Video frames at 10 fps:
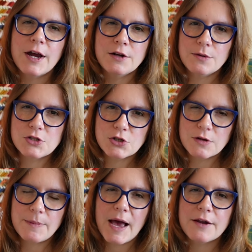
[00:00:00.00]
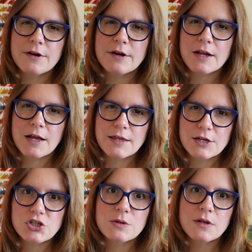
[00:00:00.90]
I know it's a good pattern and I
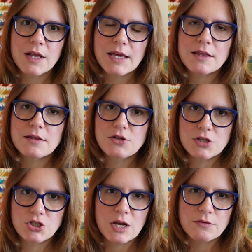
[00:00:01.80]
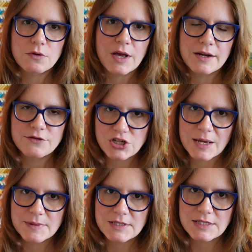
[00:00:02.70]
think she would like the general kind of
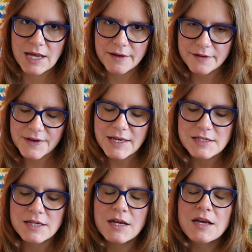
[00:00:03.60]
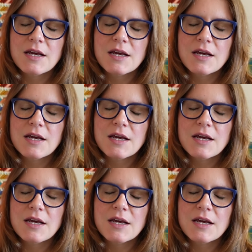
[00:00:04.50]
shape and style of it.